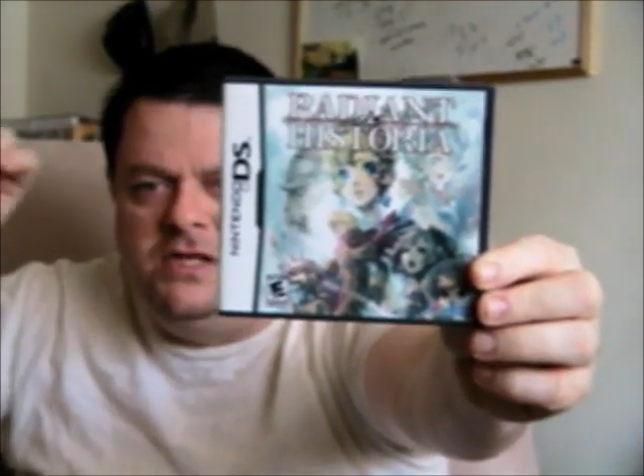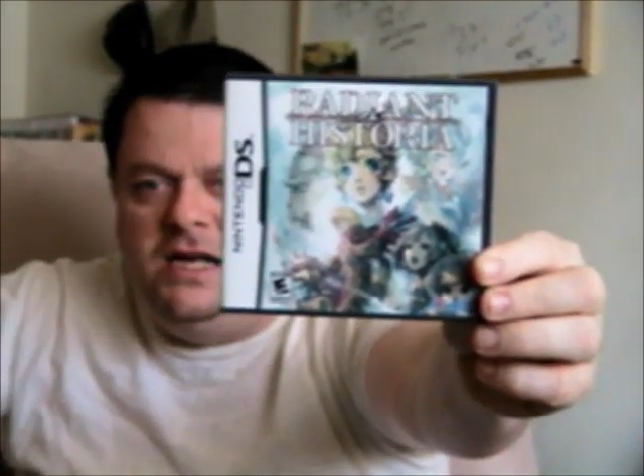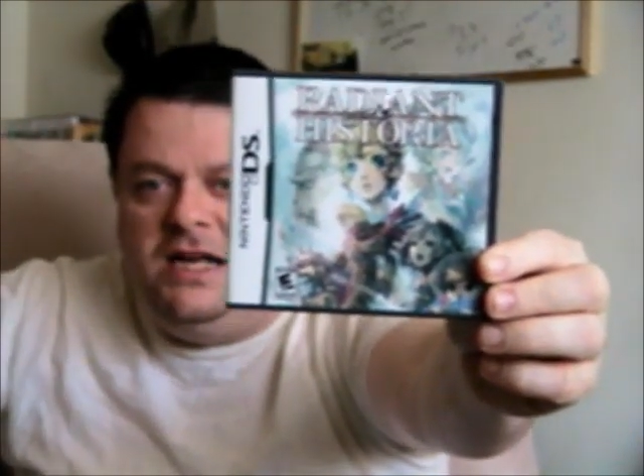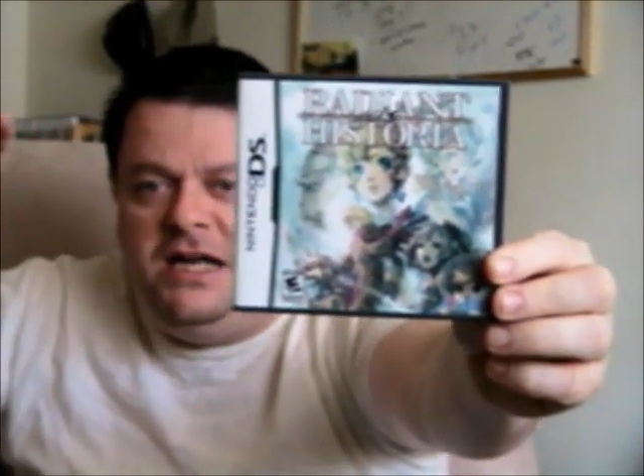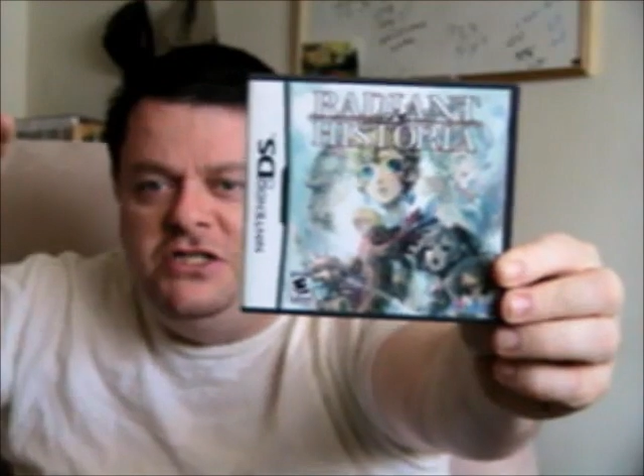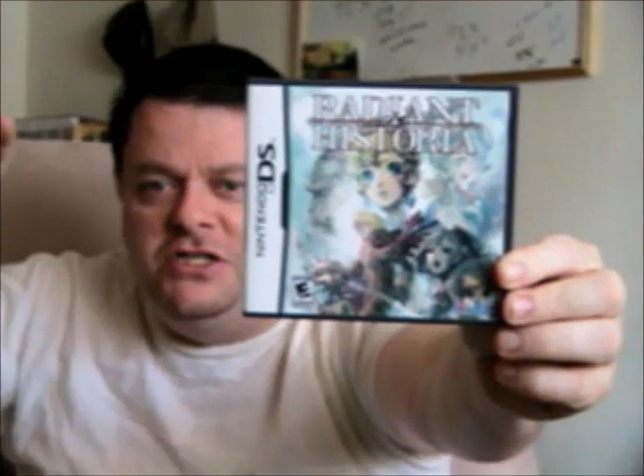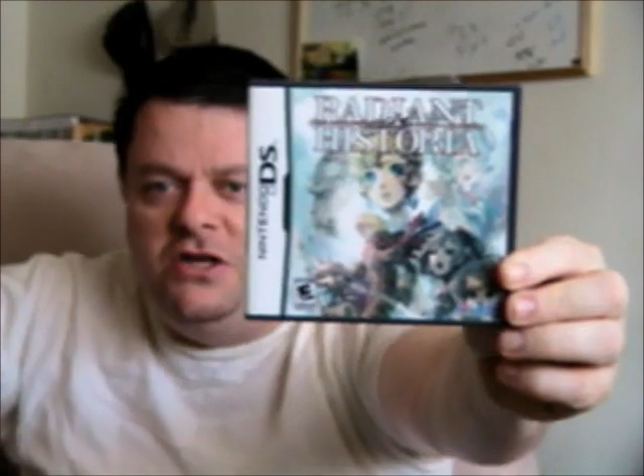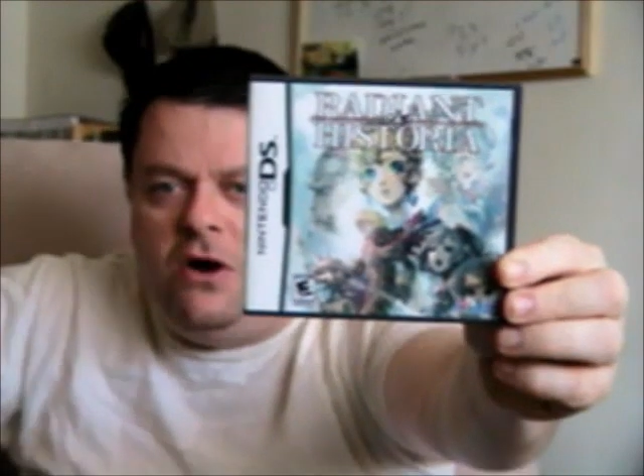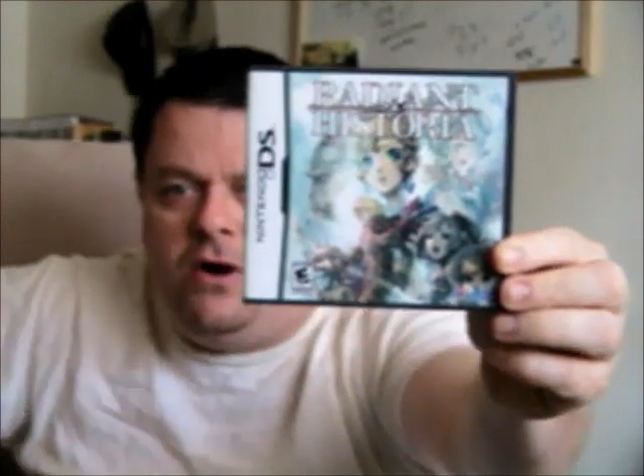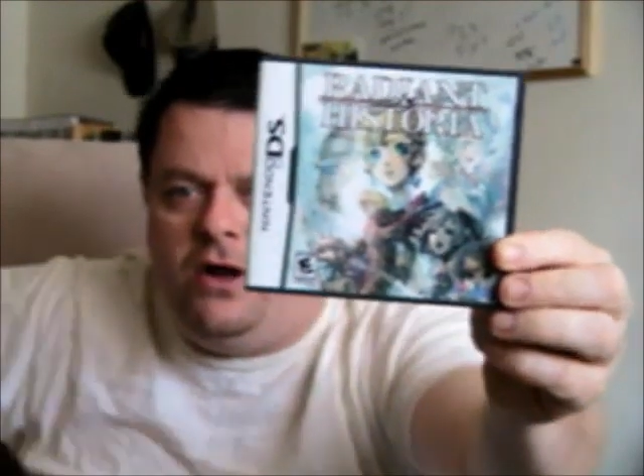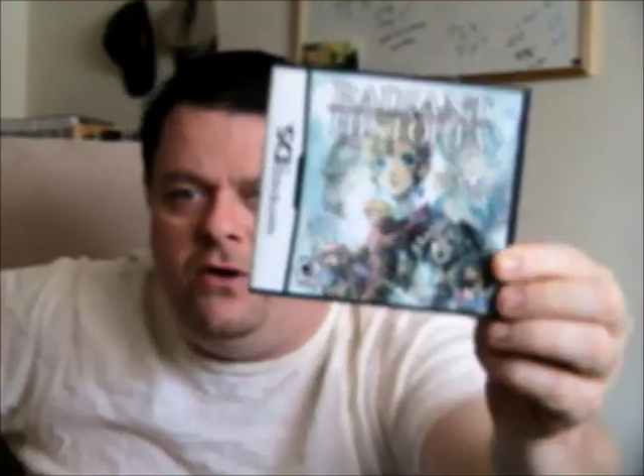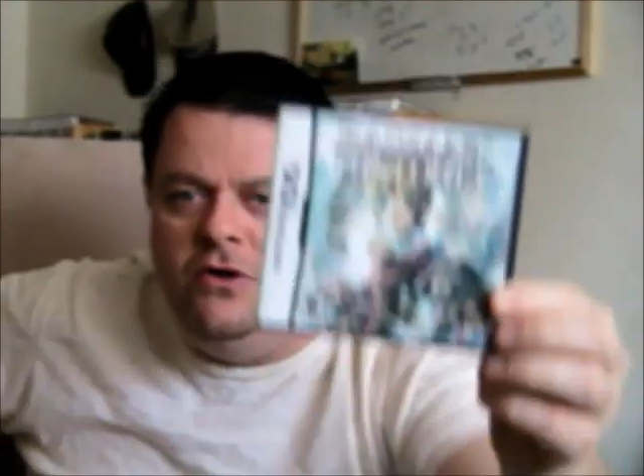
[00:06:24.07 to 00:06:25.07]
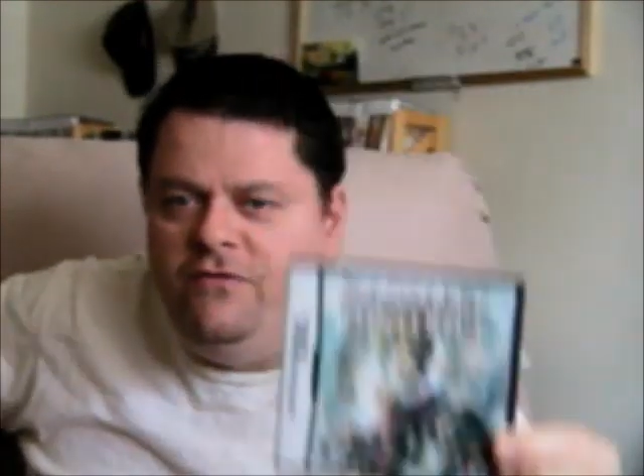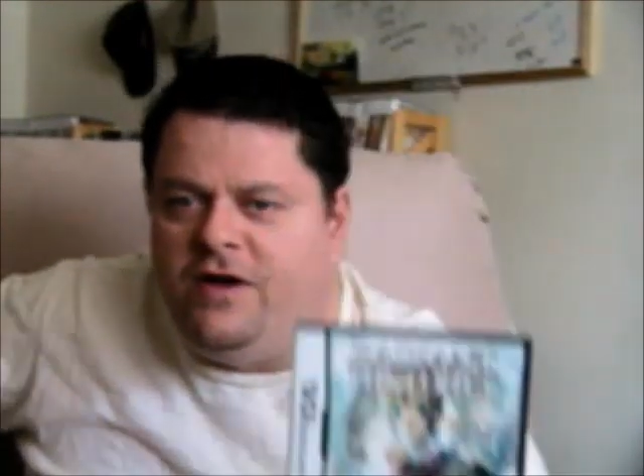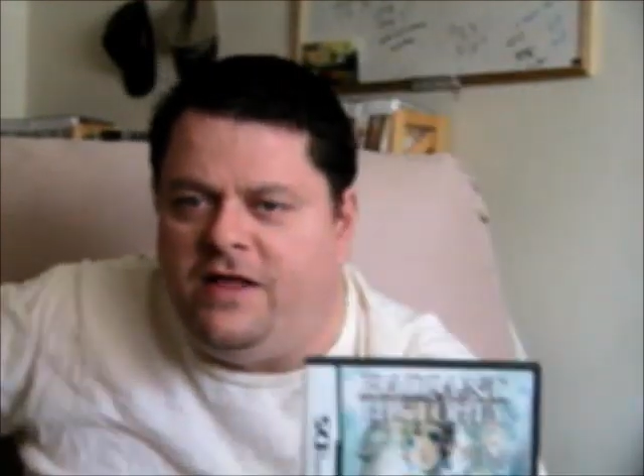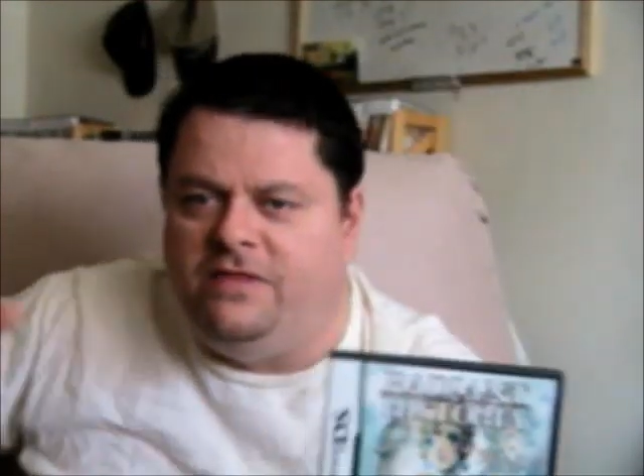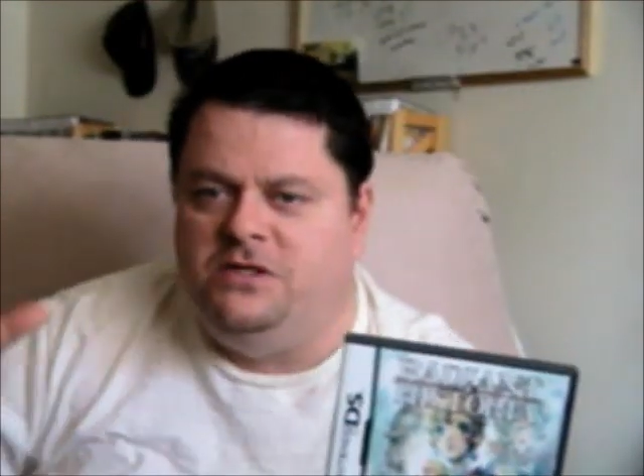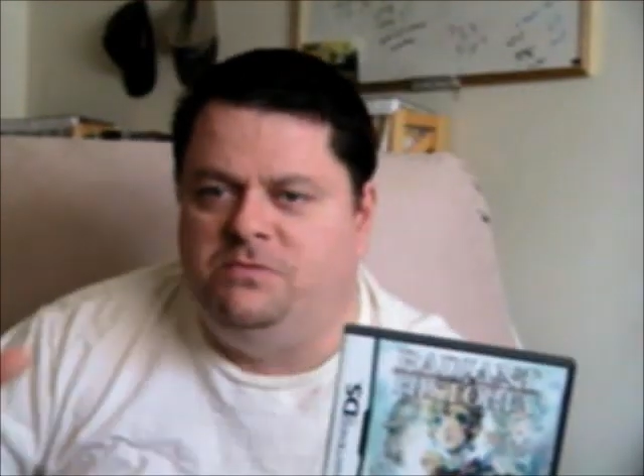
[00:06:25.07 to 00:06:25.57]
and in each scenario you've
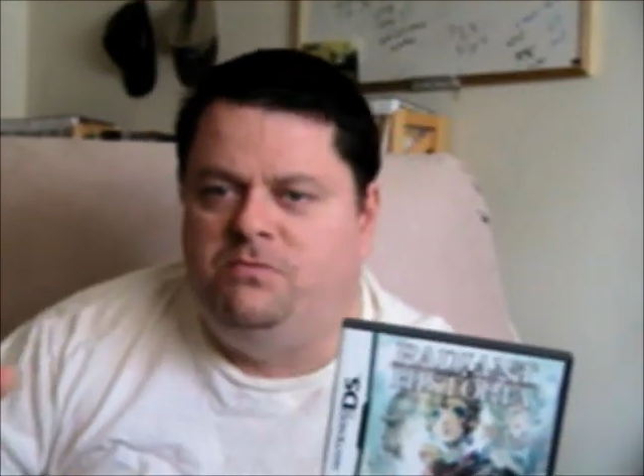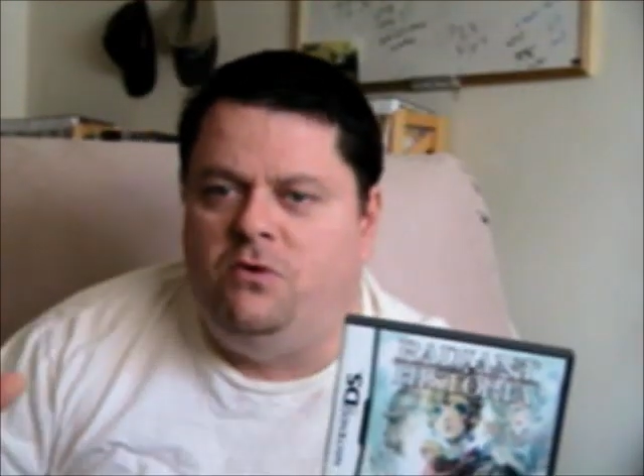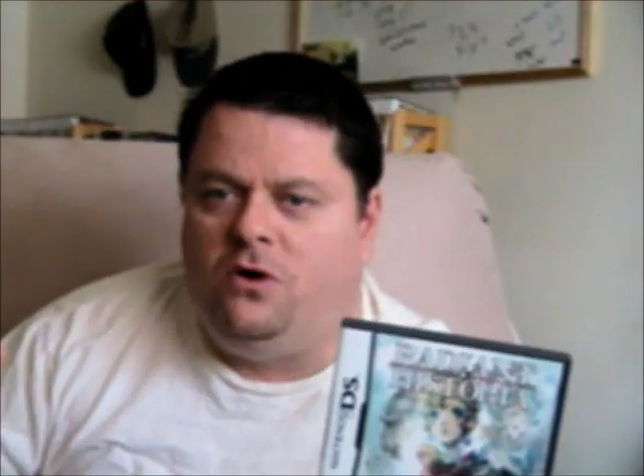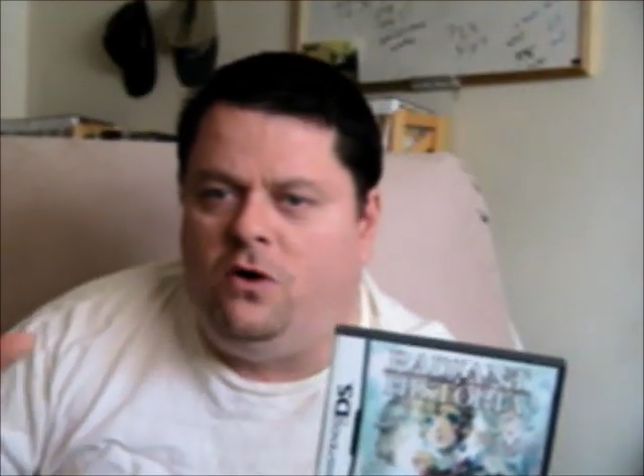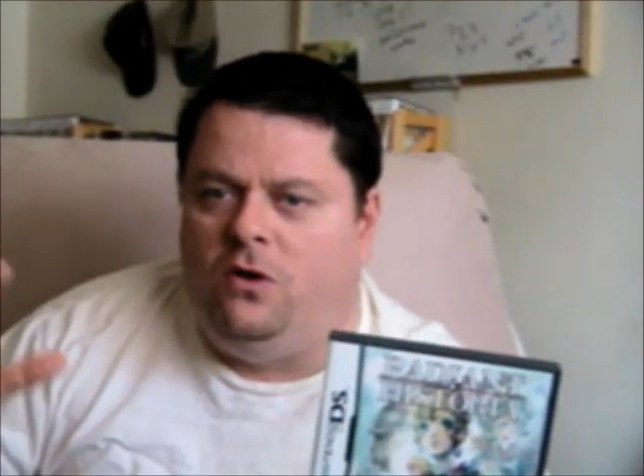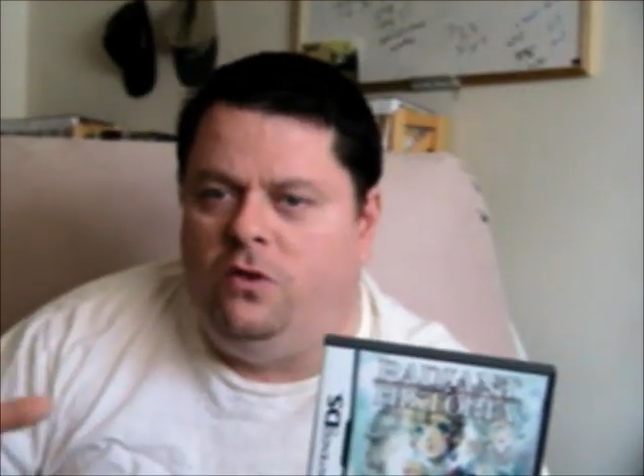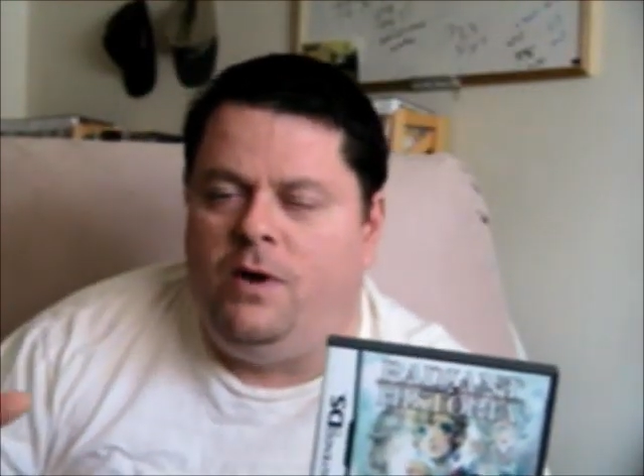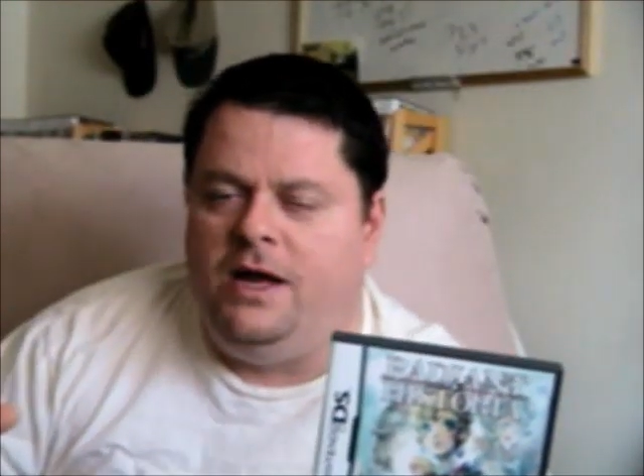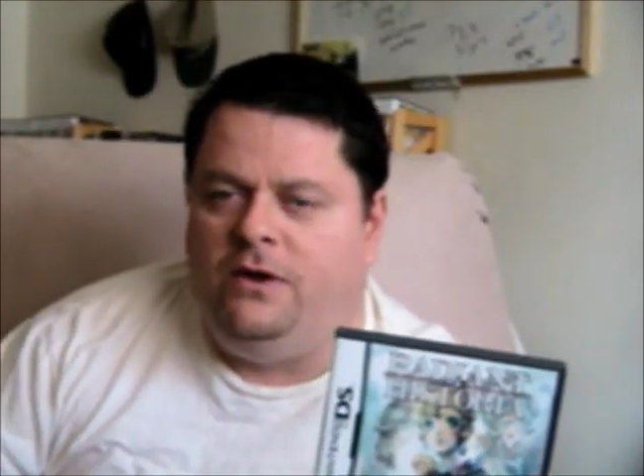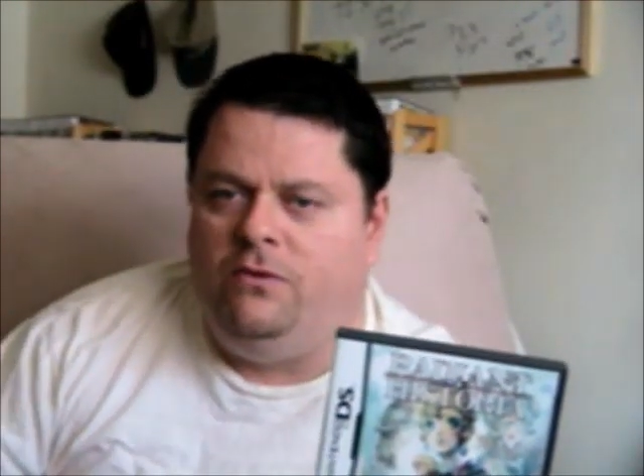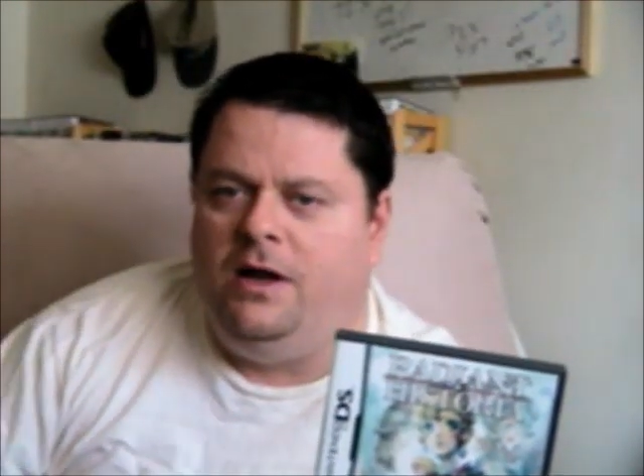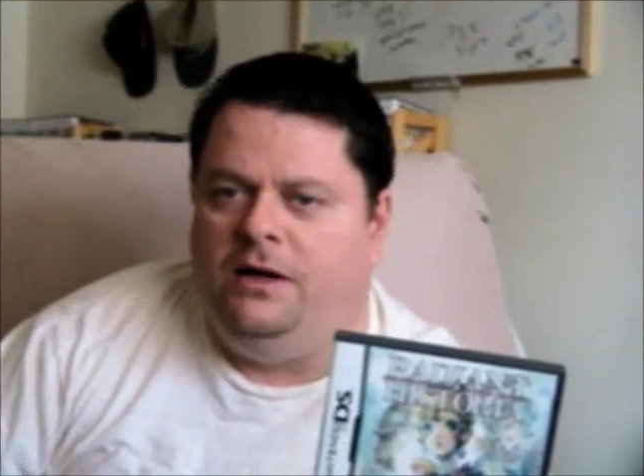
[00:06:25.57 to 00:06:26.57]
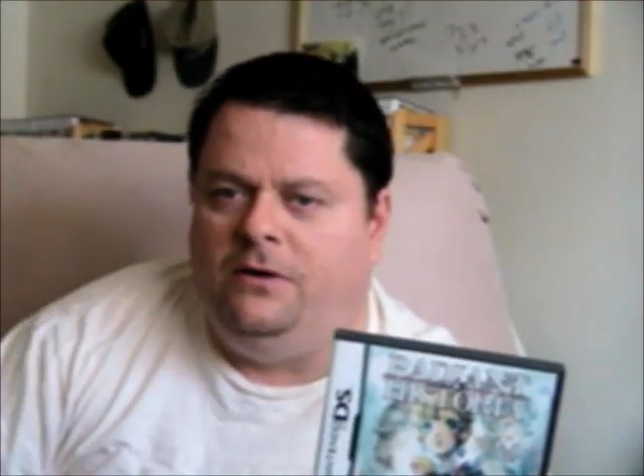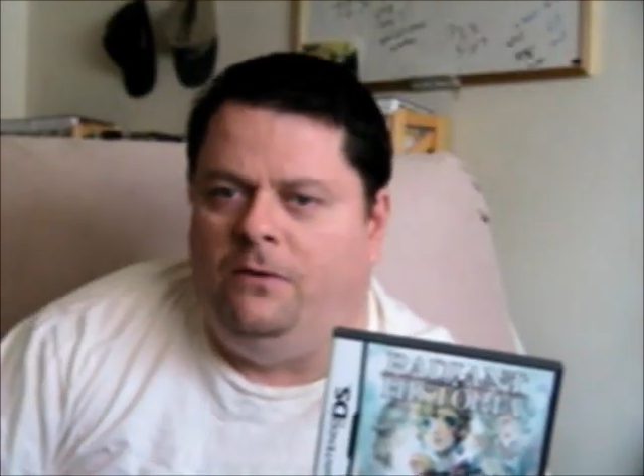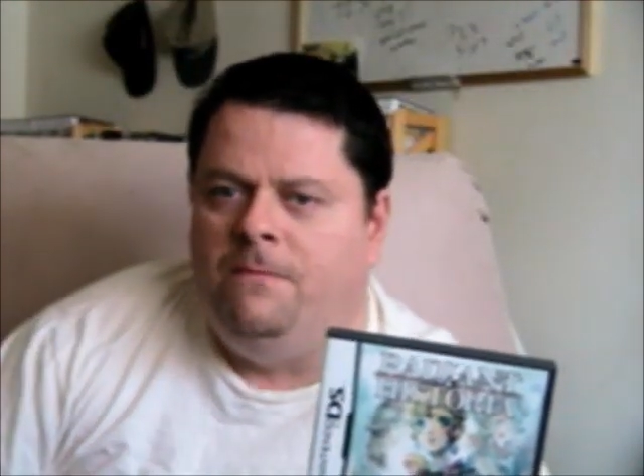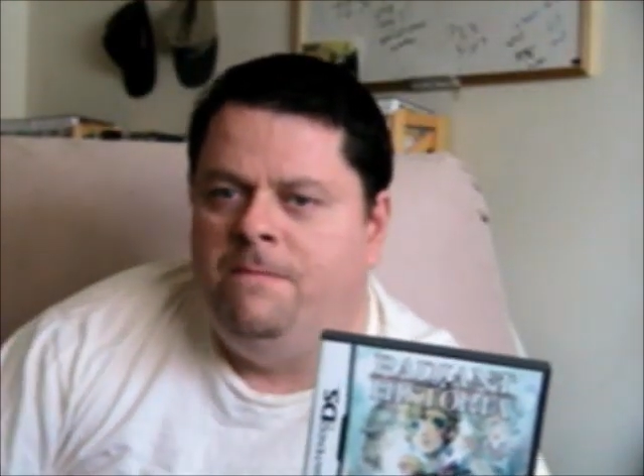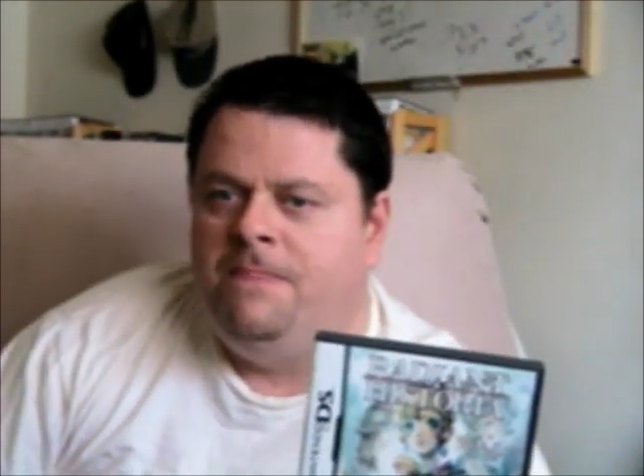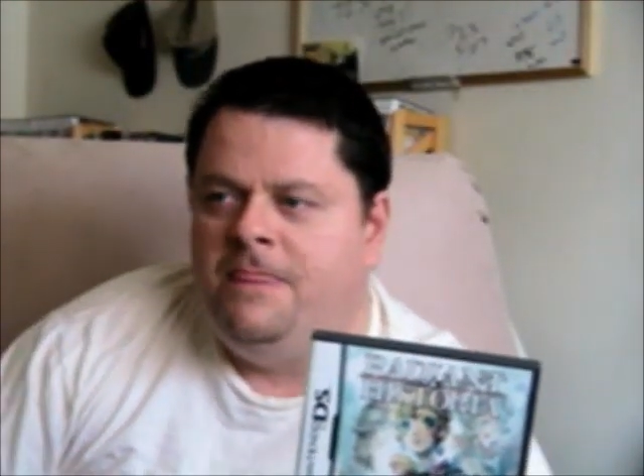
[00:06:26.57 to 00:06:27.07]
got this book called the White Chronicle,